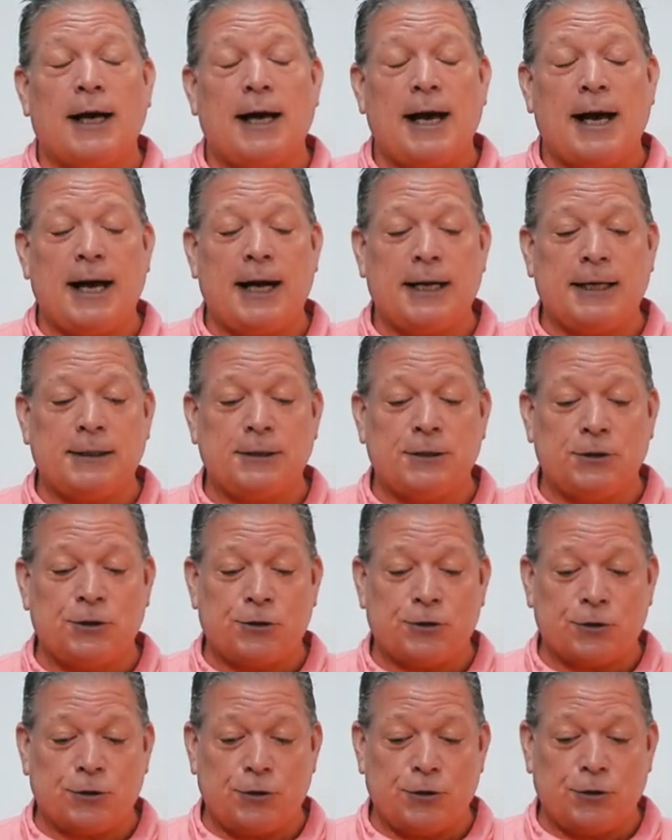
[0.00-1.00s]
And
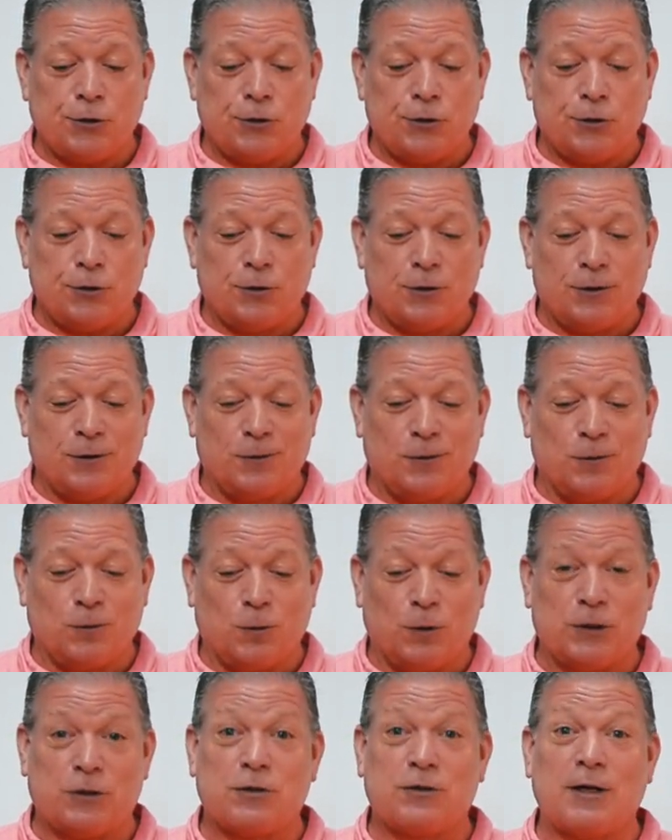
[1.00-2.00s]

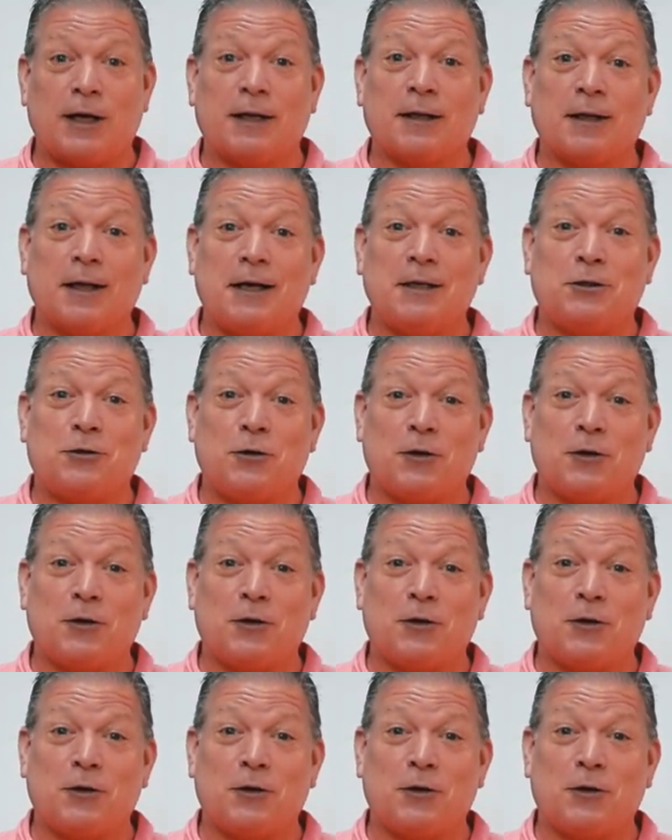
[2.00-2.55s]
which then led